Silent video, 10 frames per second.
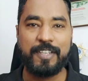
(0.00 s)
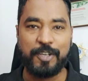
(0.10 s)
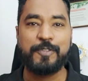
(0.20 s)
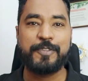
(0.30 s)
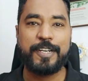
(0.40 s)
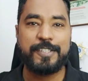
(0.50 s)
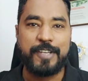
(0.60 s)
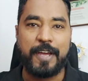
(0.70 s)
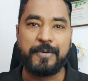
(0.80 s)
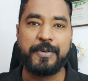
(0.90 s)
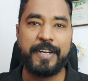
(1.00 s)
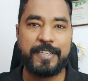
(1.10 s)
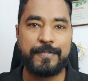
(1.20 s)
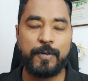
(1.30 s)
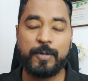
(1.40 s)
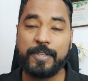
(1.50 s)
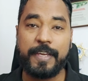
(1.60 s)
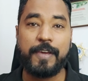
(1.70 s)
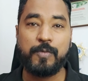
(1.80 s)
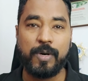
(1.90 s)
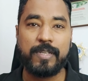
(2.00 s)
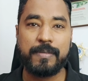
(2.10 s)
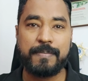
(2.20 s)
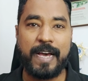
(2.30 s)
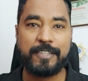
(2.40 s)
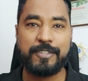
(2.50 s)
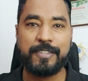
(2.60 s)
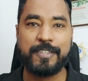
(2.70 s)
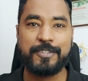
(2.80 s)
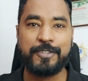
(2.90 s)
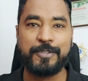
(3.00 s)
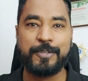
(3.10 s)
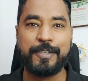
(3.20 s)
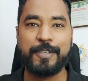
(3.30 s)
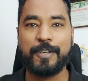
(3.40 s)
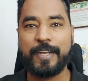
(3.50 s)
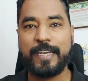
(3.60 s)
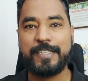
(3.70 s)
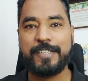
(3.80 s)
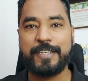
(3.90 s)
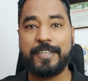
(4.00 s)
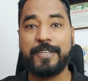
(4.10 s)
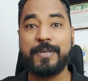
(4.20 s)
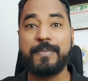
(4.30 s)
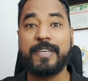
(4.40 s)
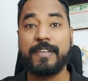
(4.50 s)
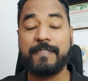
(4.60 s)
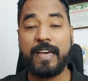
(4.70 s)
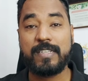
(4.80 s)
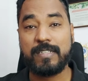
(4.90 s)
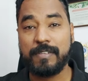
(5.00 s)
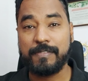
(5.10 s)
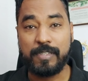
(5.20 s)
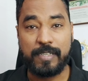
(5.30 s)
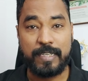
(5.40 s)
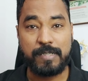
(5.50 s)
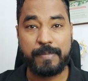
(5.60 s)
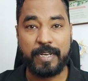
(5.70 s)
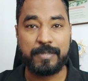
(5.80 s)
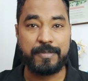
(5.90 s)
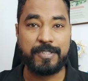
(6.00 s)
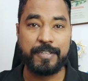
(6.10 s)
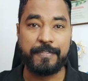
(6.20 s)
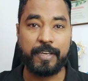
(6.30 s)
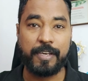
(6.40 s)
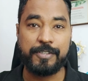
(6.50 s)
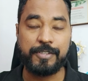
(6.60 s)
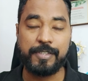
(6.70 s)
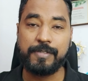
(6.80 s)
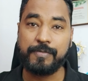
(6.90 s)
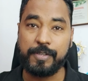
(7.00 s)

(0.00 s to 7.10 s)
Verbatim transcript: Hello friends and greetings for the day. Welcome back to another tutorial on I S T Q B Advanced Level Test Management Certification.